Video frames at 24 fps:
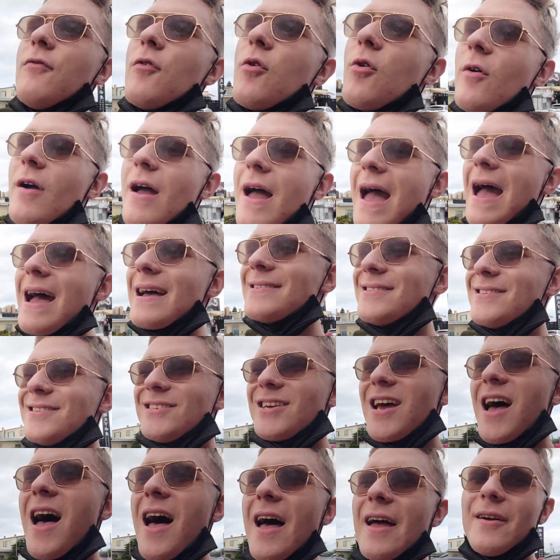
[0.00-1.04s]
for as
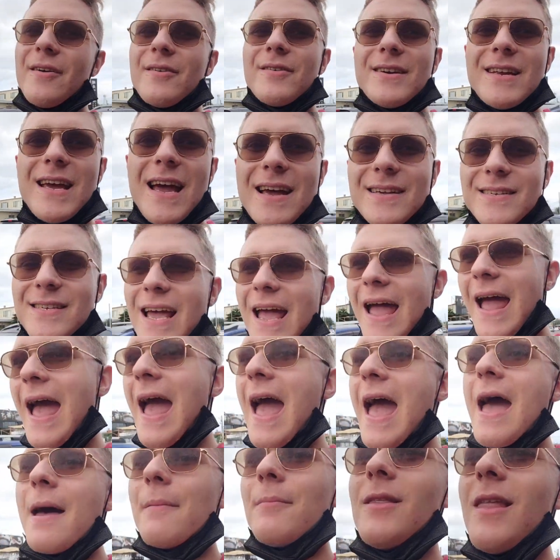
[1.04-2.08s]
tired as I
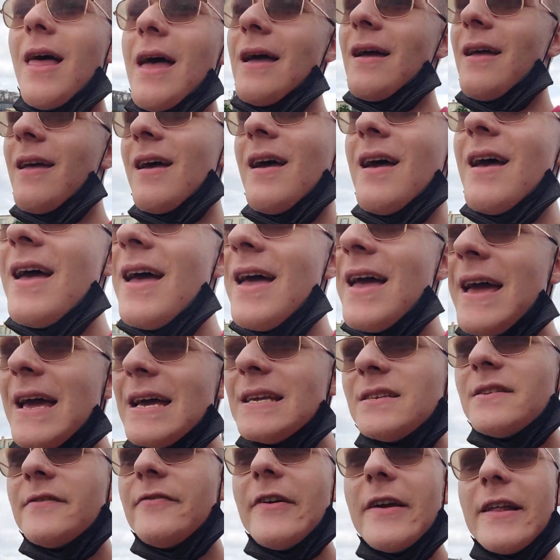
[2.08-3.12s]
am. Like,
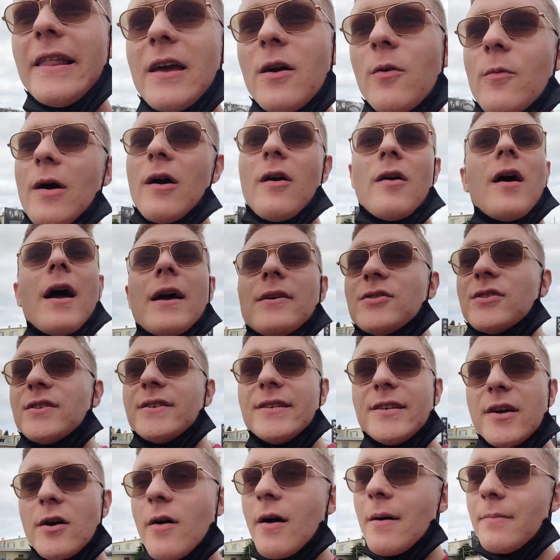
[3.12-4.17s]
it's a feeling where I
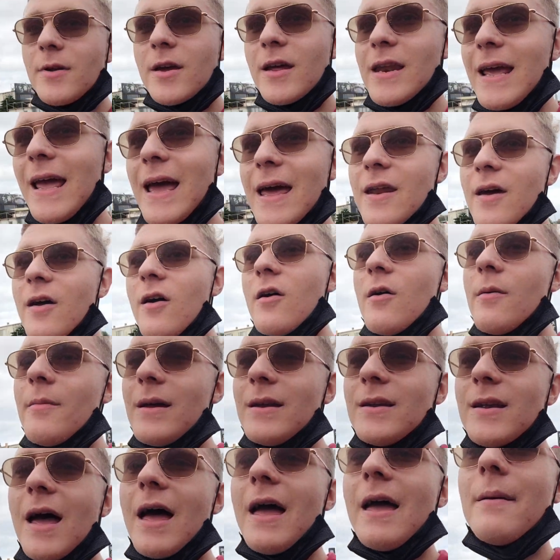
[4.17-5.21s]
just know I'm gonna get home
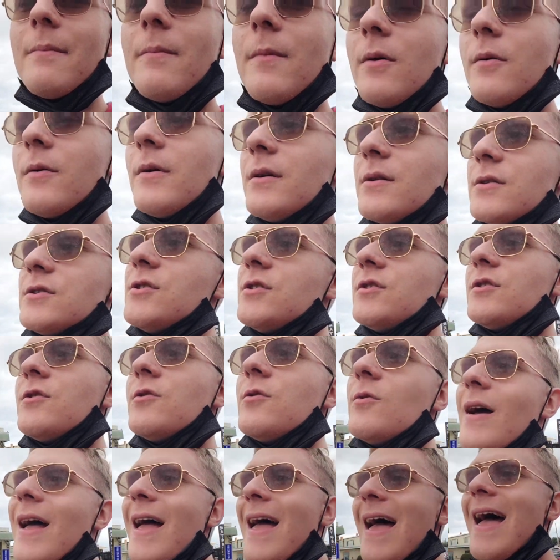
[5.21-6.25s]
and I'm going
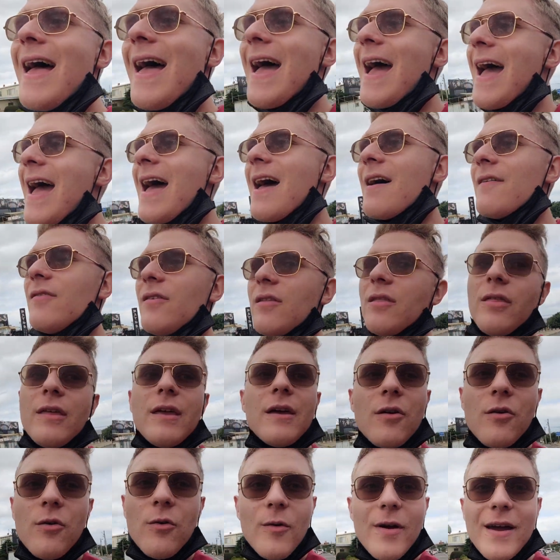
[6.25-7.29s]
to have
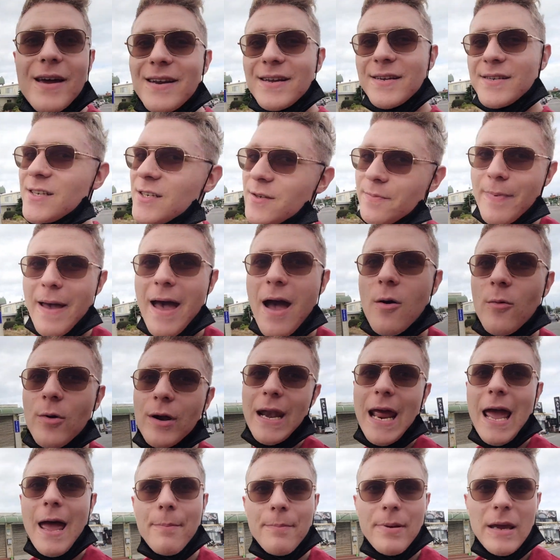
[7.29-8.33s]
the greatest
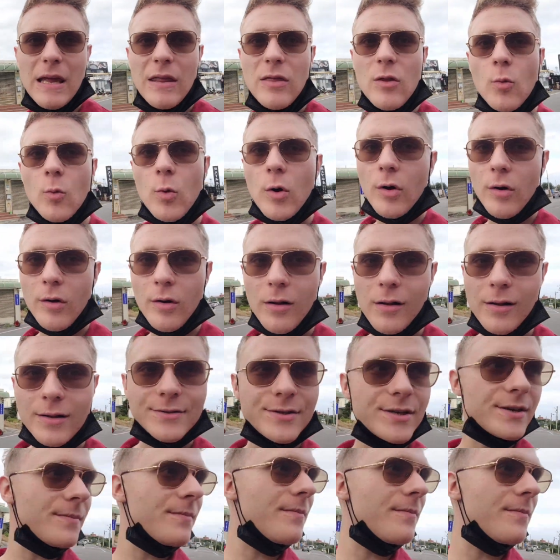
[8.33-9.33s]
power nap in the world.